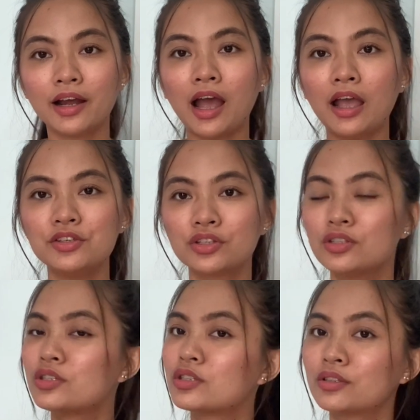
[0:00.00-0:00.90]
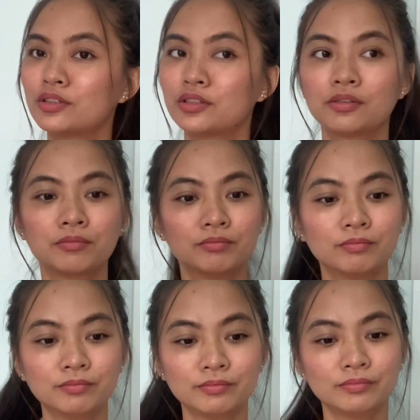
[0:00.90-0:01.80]
I just
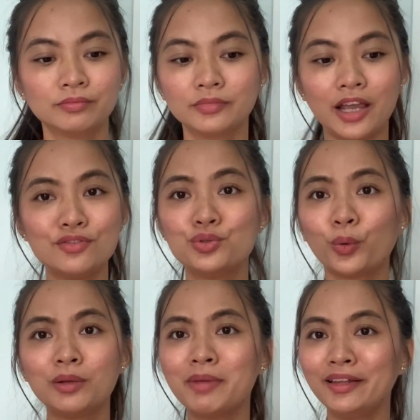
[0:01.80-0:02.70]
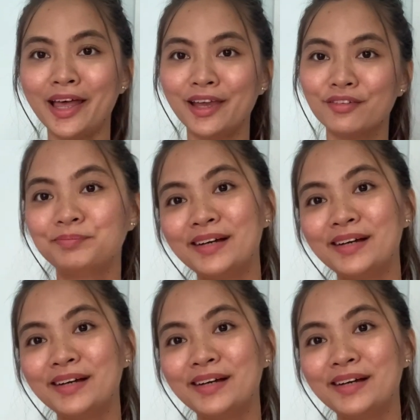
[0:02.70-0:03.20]
enjoyed my life.